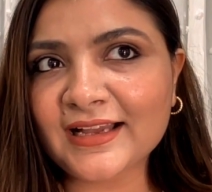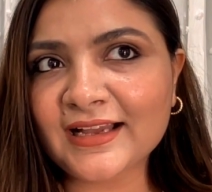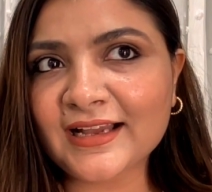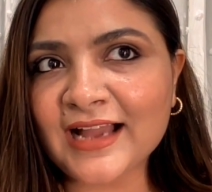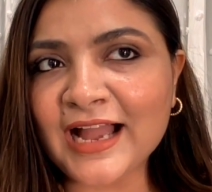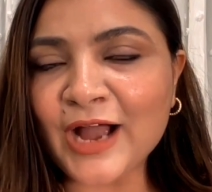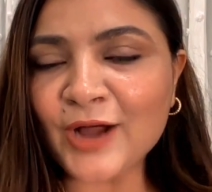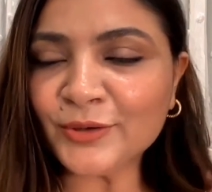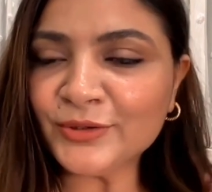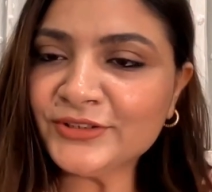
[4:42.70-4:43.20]

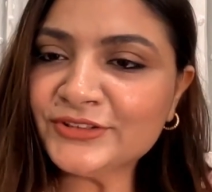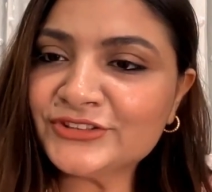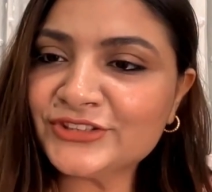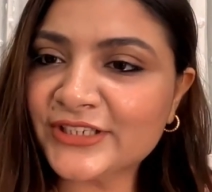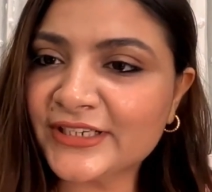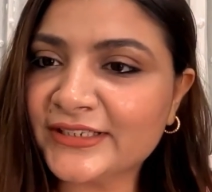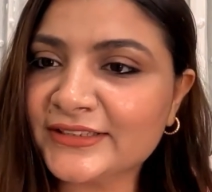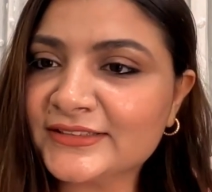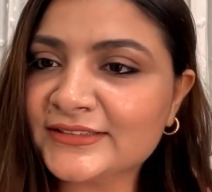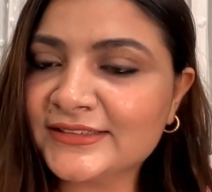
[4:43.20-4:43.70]
how
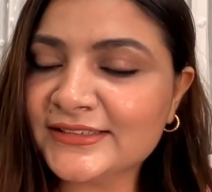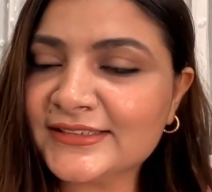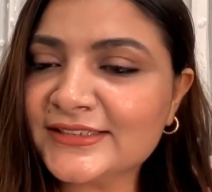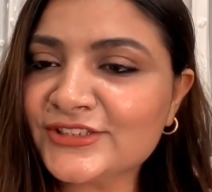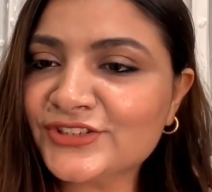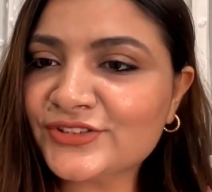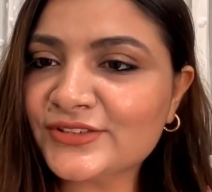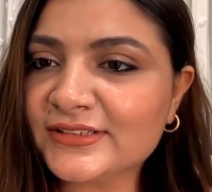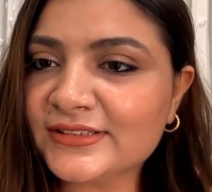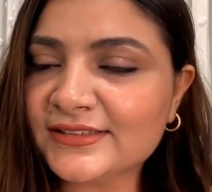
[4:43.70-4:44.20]
did
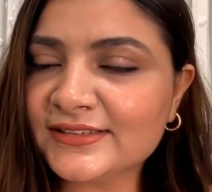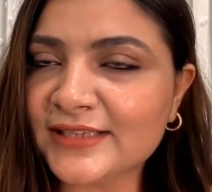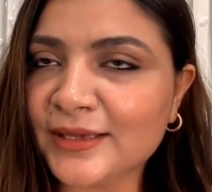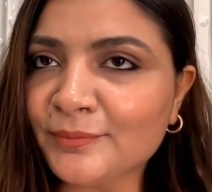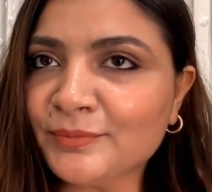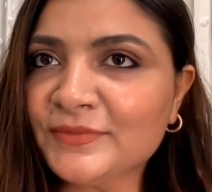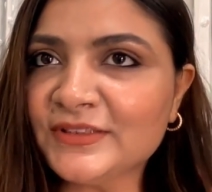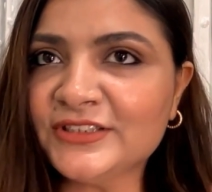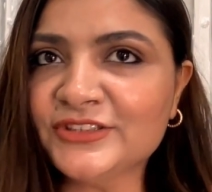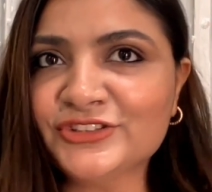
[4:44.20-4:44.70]

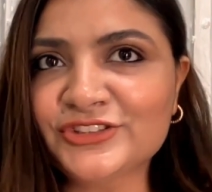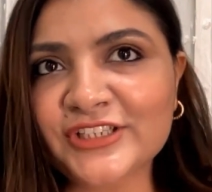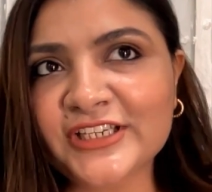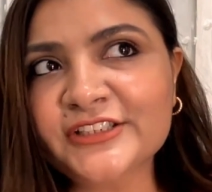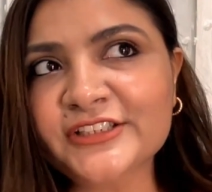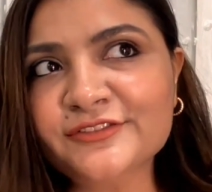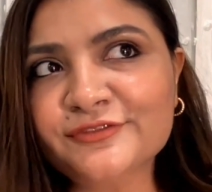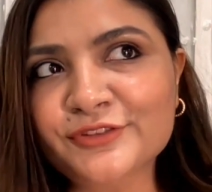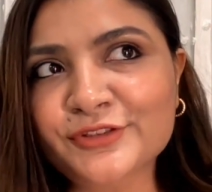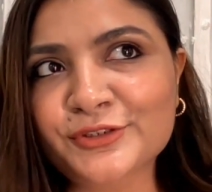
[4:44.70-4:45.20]
something
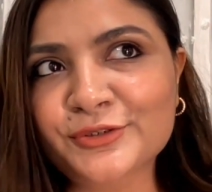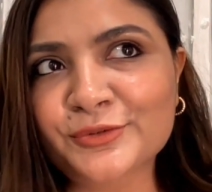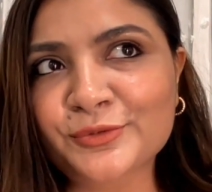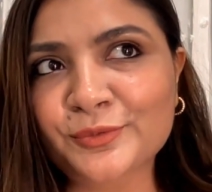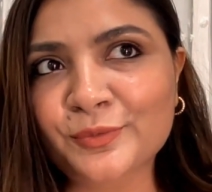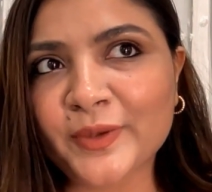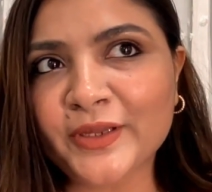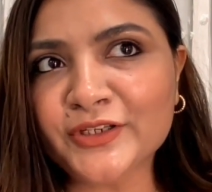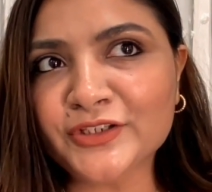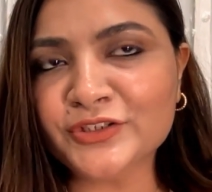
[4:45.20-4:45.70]
change for
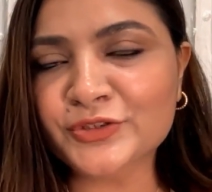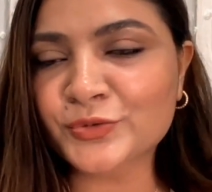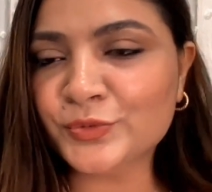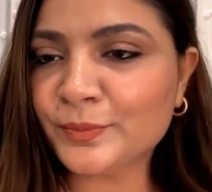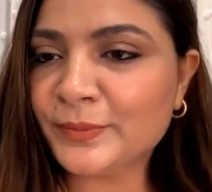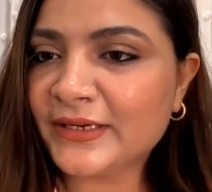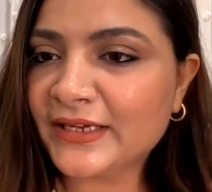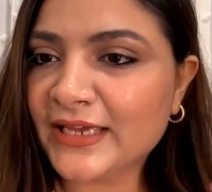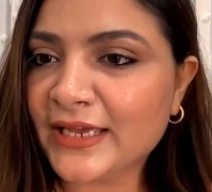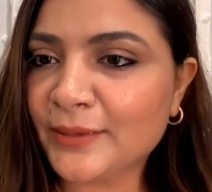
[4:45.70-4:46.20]
you when
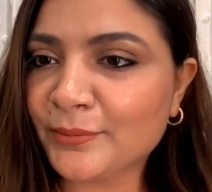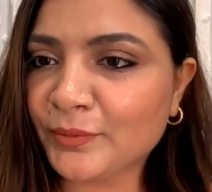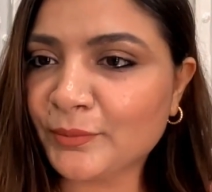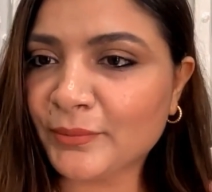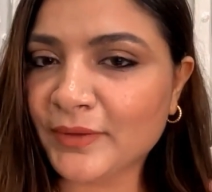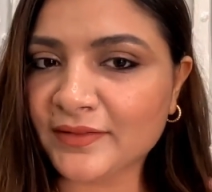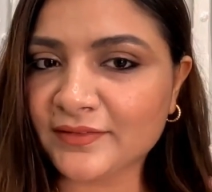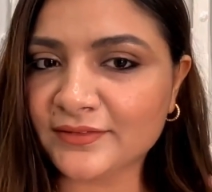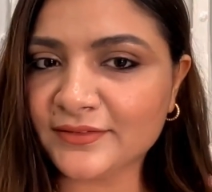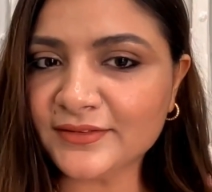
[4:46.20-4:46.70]
you became a
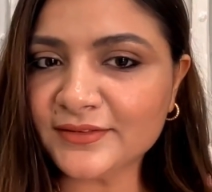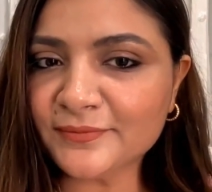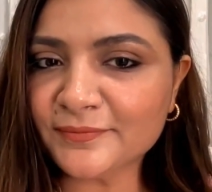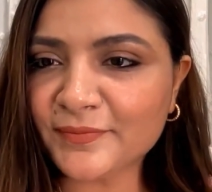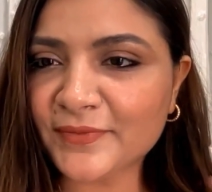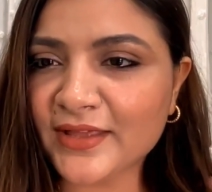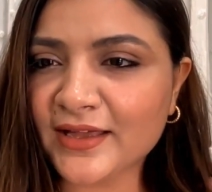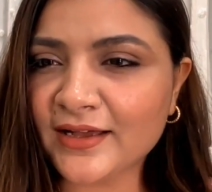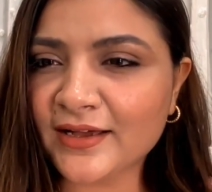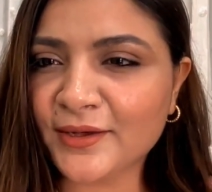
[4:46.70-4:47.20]
mother
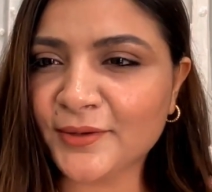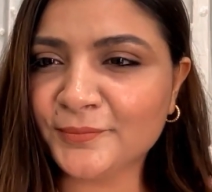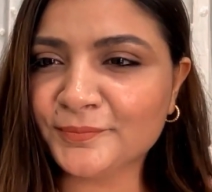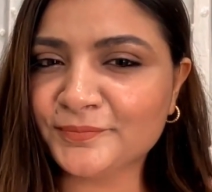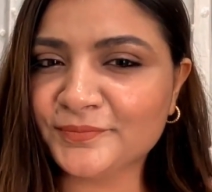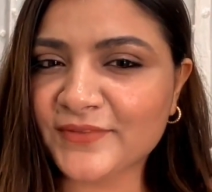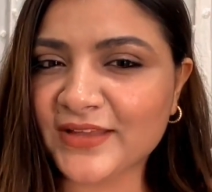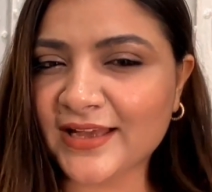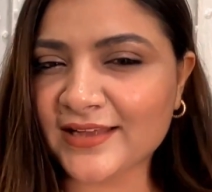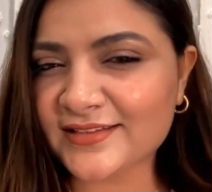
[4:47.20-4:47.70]

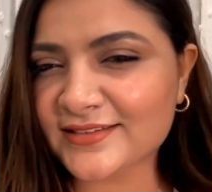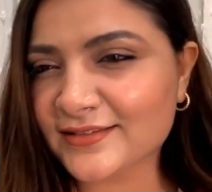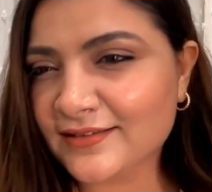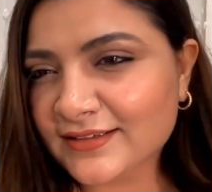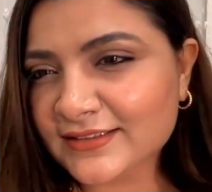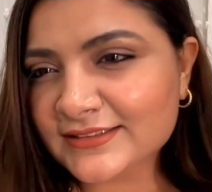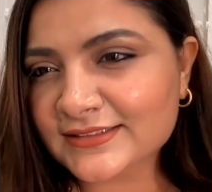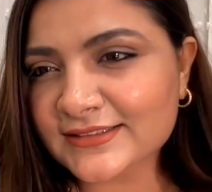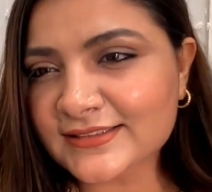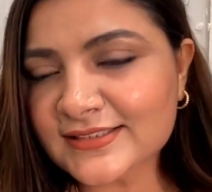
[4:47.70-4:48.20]
as an
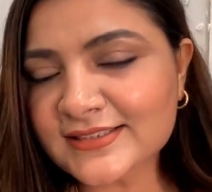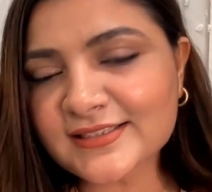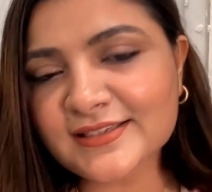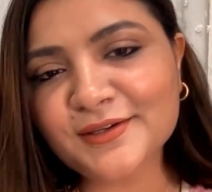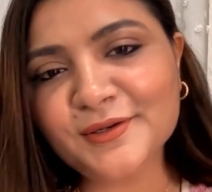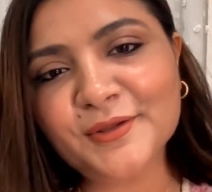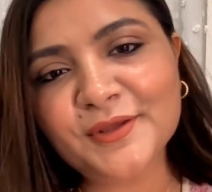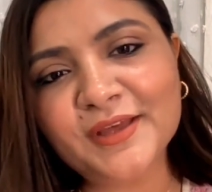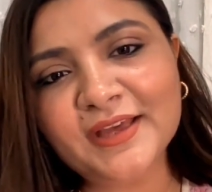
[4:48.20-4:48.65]
artist?